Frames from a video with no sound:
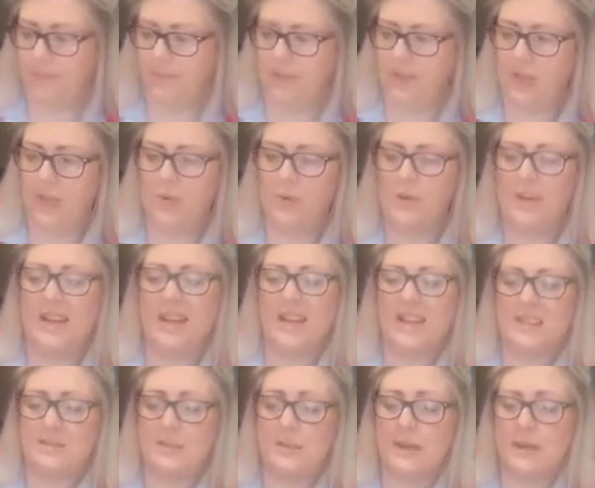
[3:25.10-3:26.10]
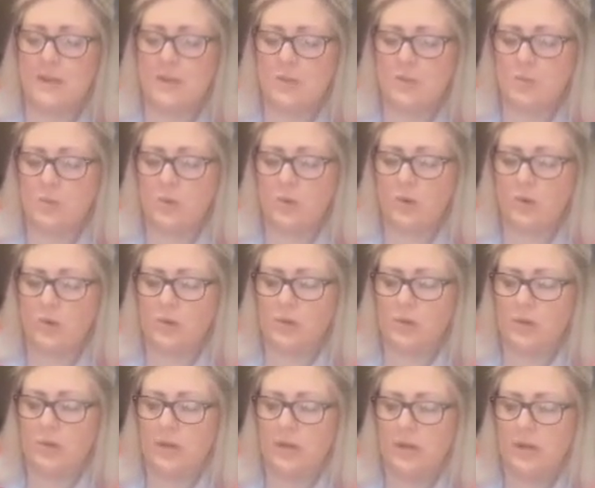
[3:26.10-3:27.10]
You can add as many as you
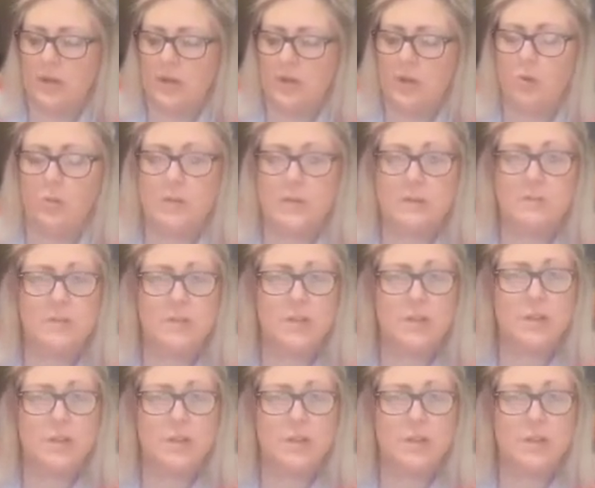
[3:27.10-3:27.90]
want. No doubt your